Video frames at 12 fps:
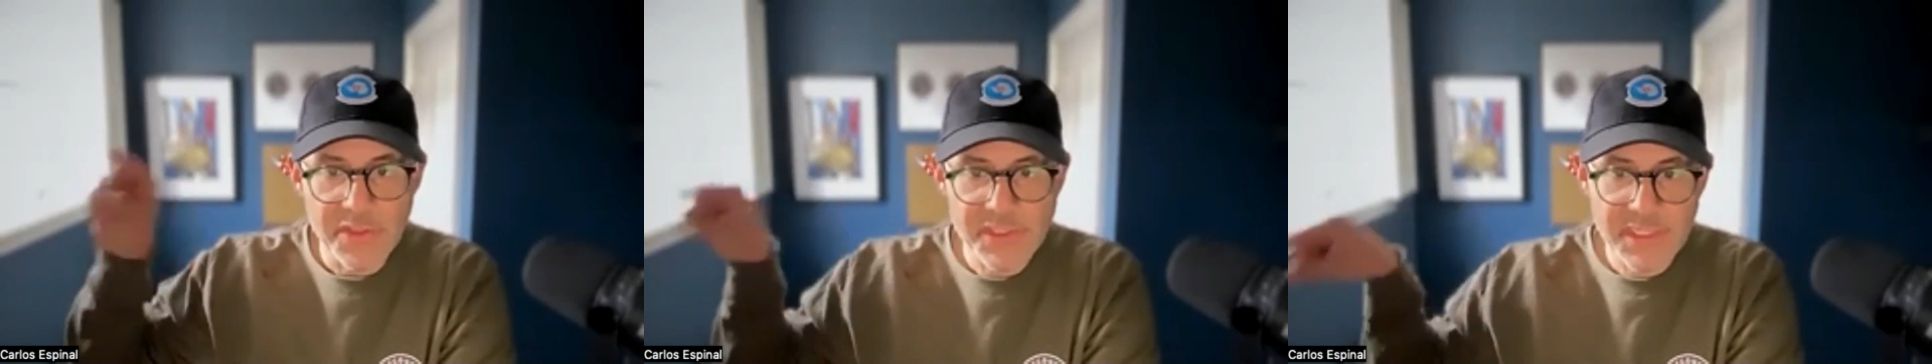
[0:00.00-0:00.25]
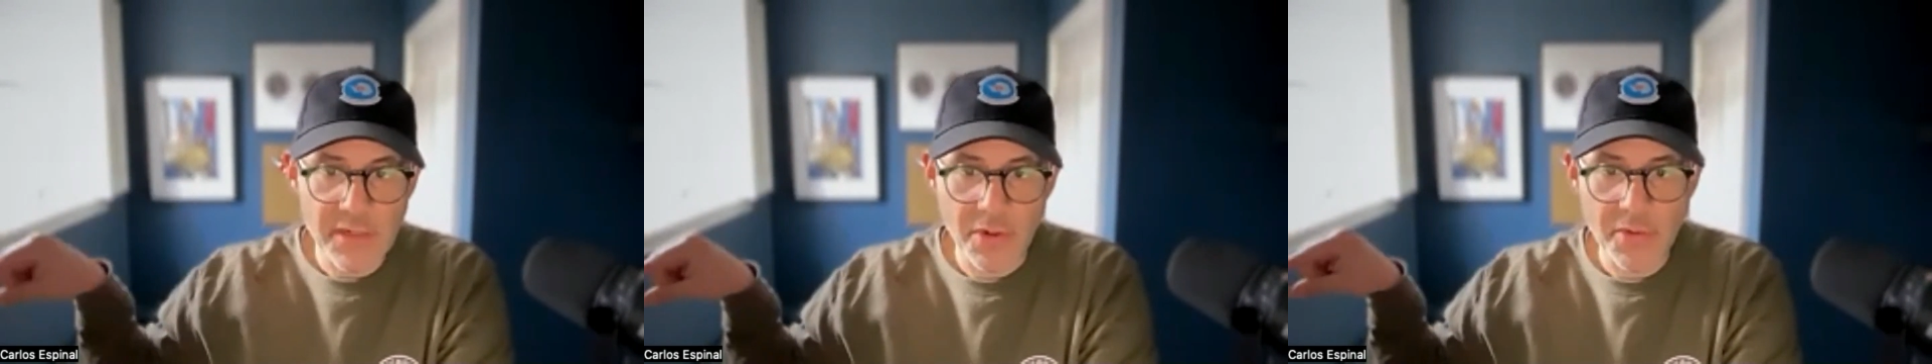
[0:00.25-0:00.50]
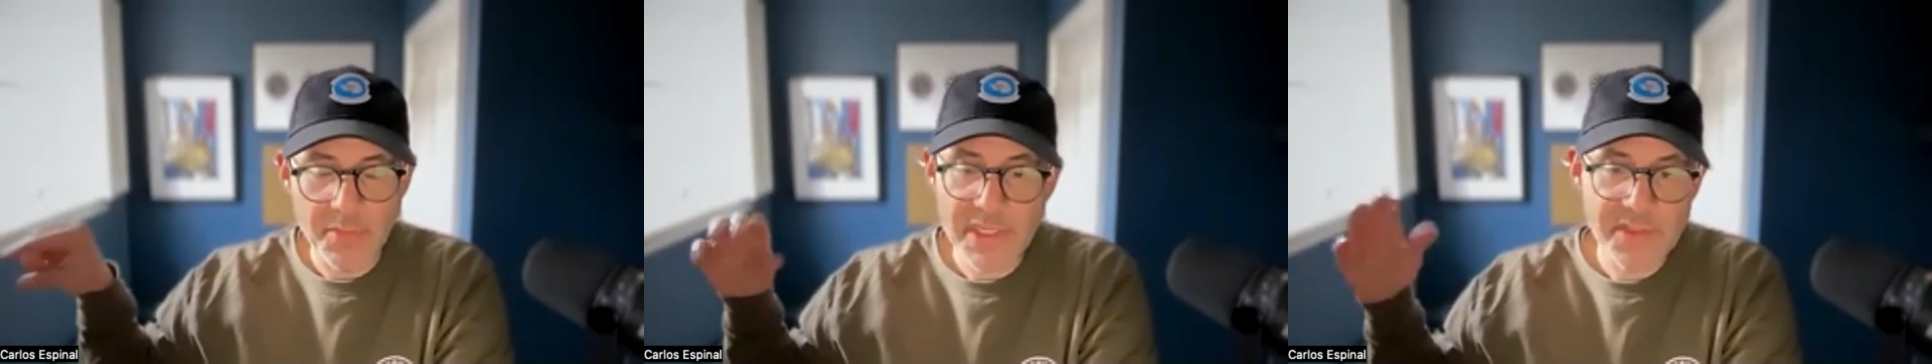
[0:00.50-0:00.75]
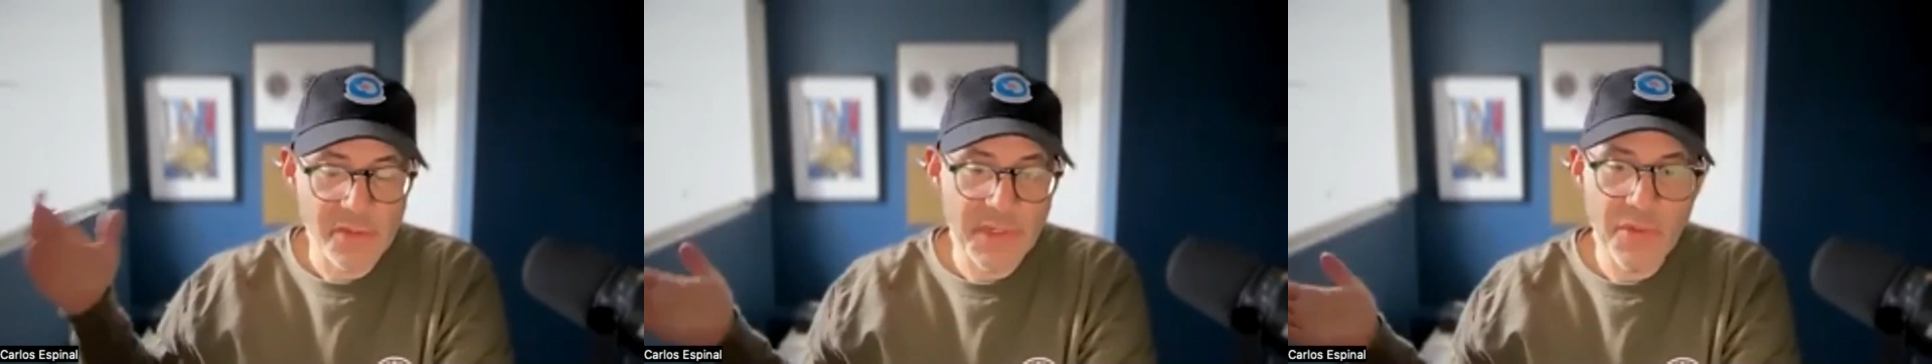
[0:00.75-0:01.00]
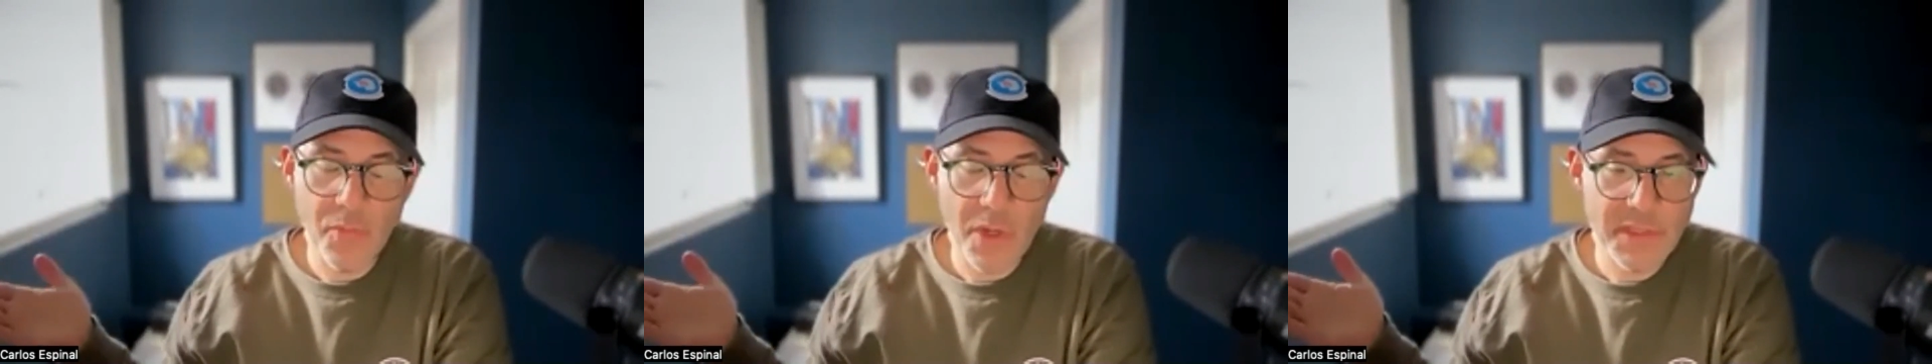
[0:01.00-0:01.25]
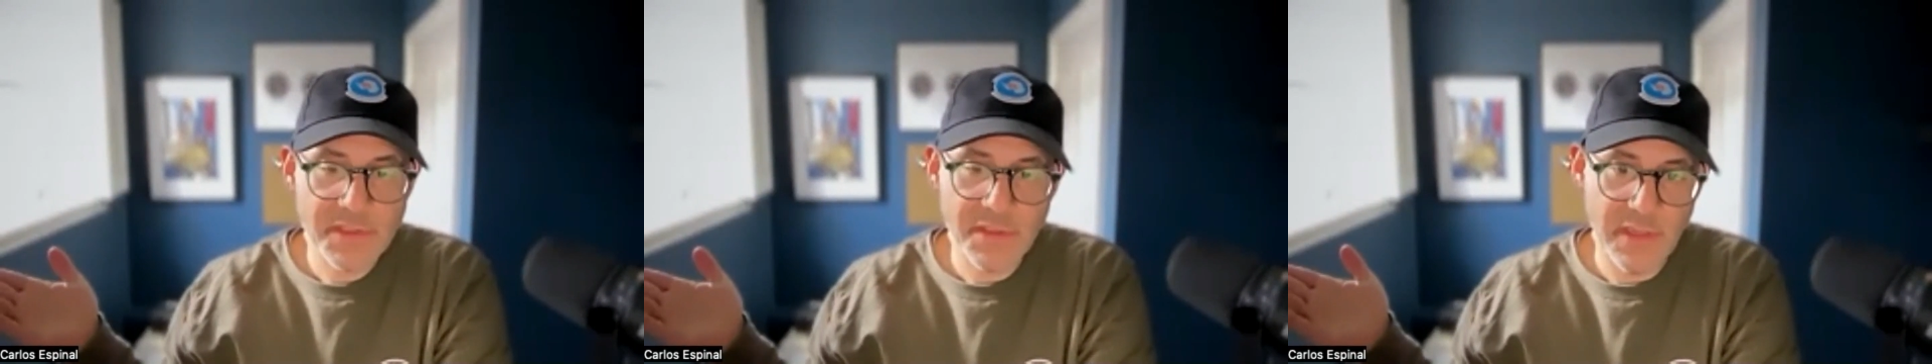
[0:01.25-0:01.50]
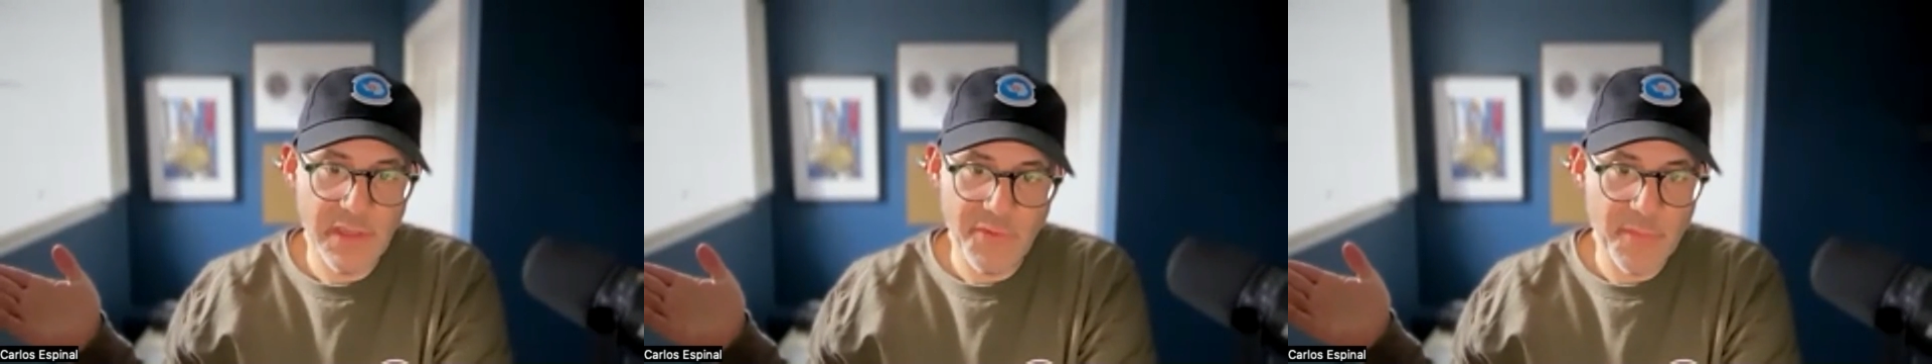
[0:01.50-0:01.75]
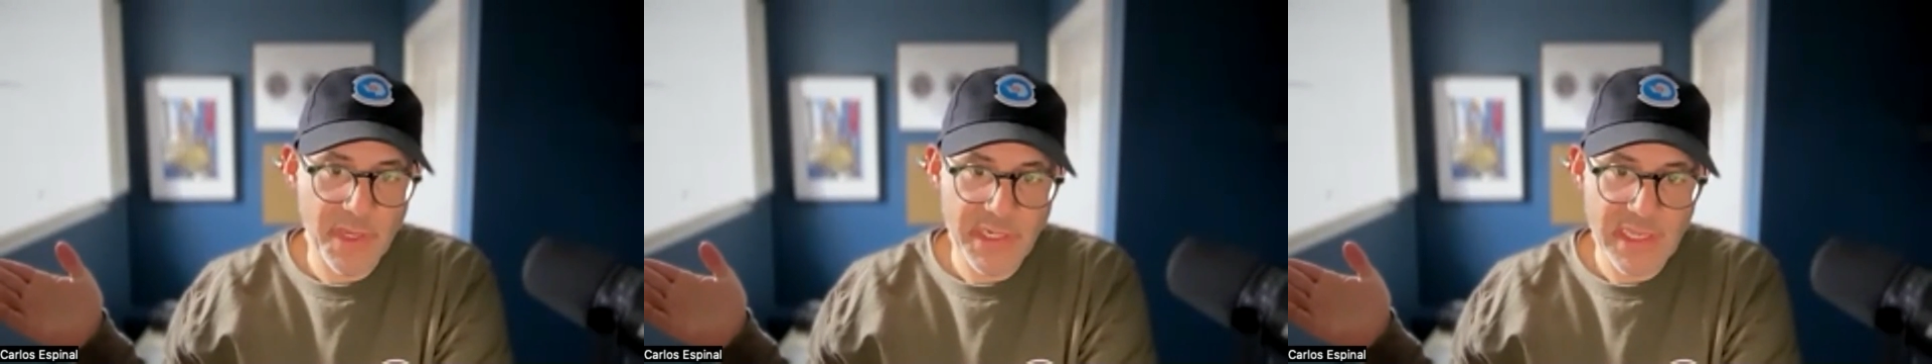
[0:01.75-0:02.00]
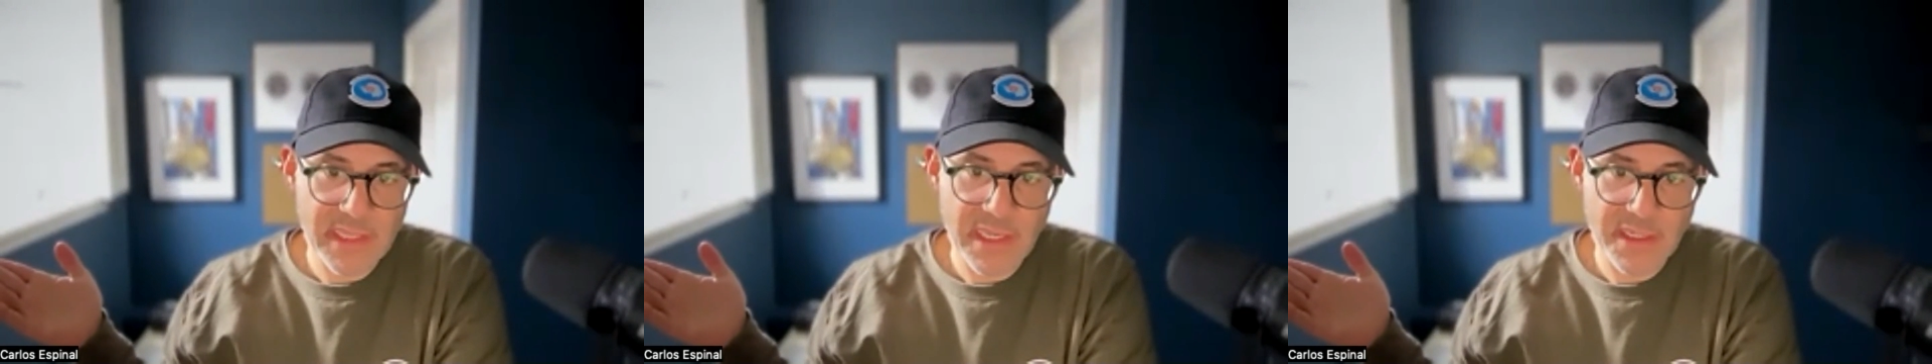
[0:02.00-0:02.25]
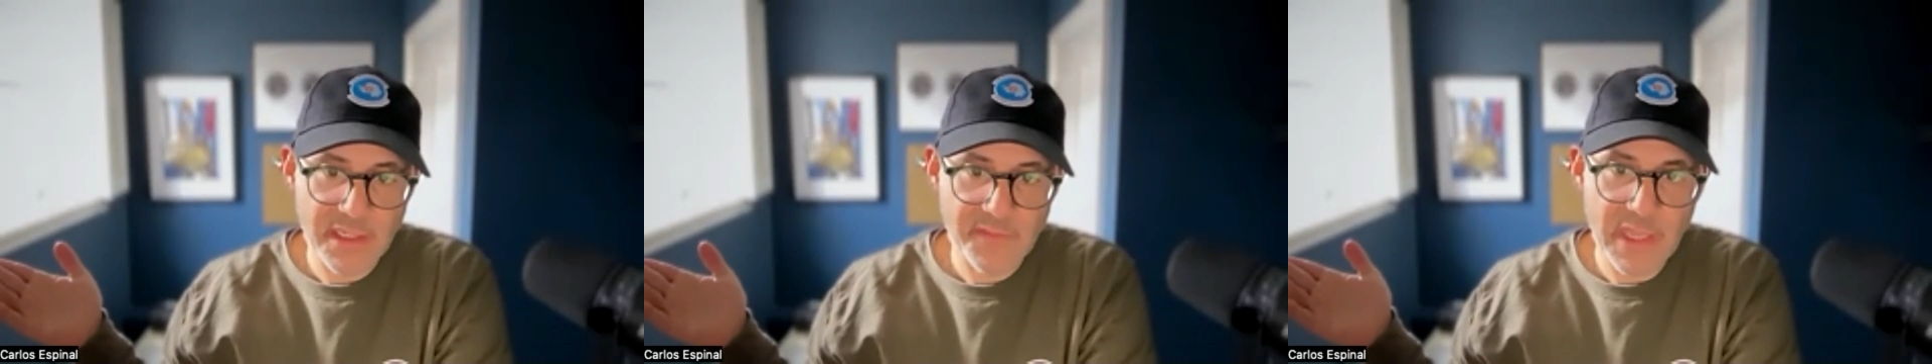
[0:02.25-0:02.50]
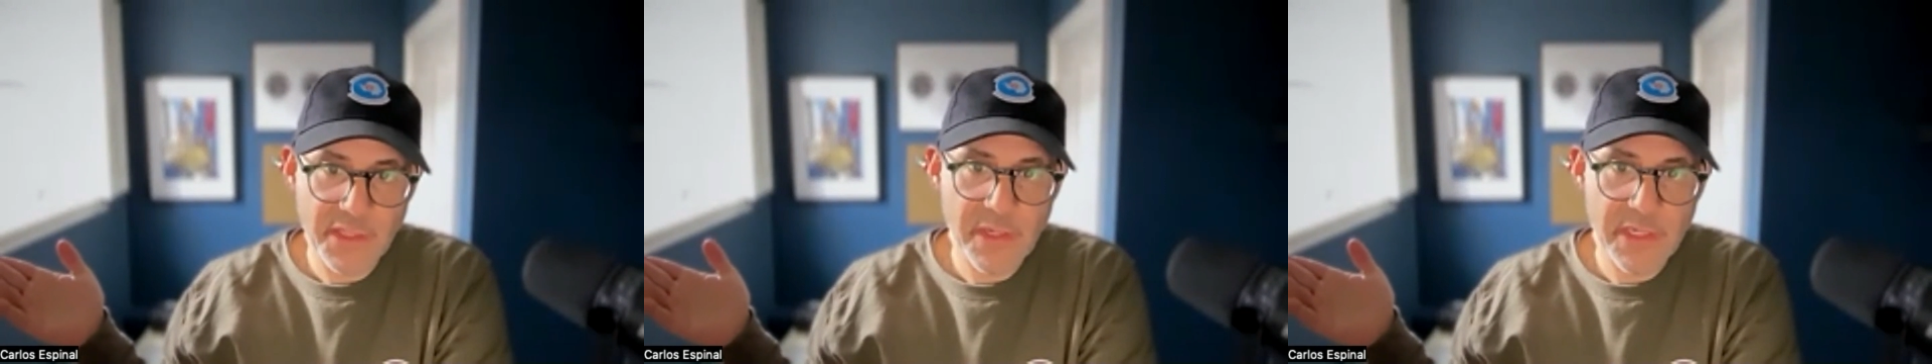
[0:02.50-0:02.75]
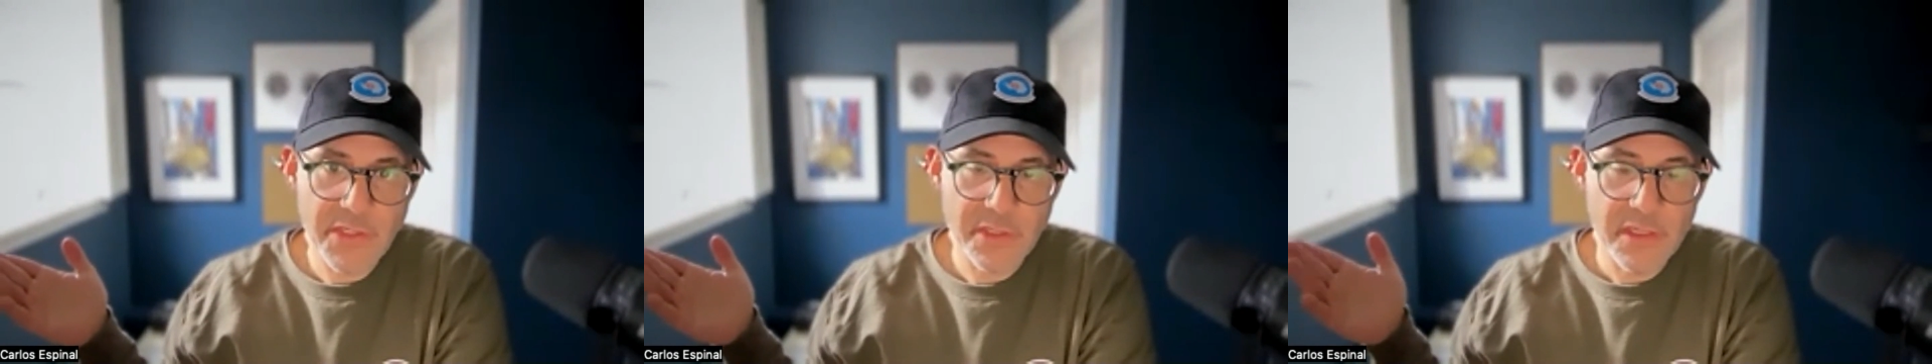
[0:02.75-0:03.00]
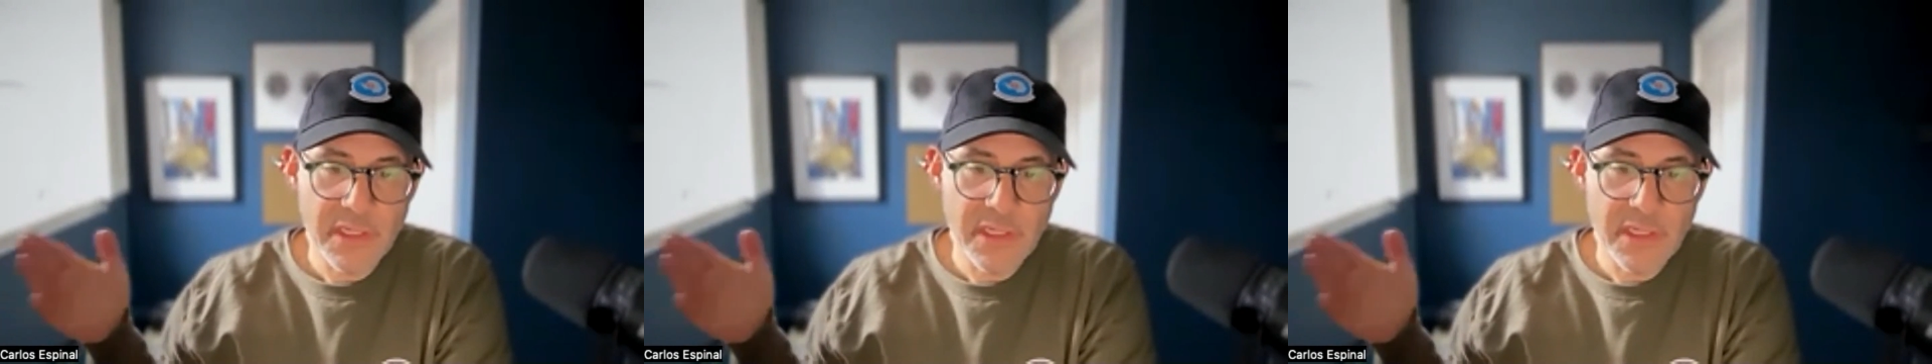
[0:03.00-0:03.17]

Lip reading: zero because nobody wants to give you money at that valuation.